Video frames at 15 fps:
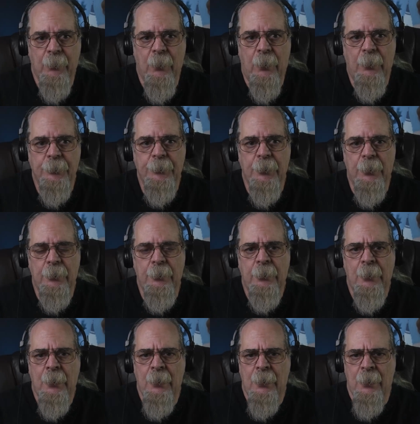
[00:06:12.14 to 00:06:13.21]
Also,
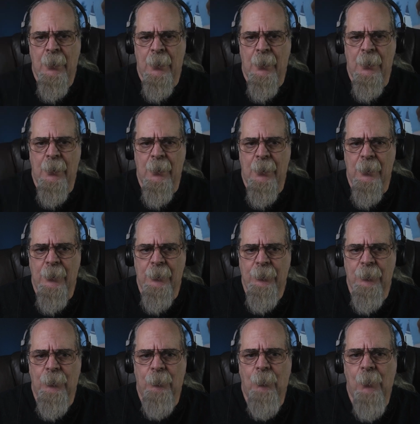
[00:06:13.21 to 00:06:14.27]

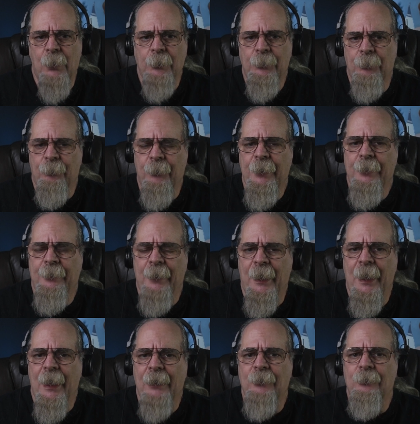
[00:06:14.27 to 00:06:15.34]
you'll want to read the
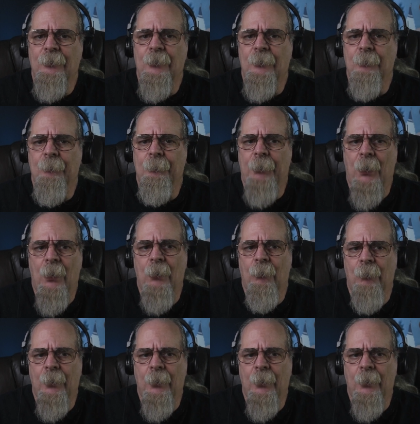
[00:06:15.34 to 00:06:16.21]
actual Part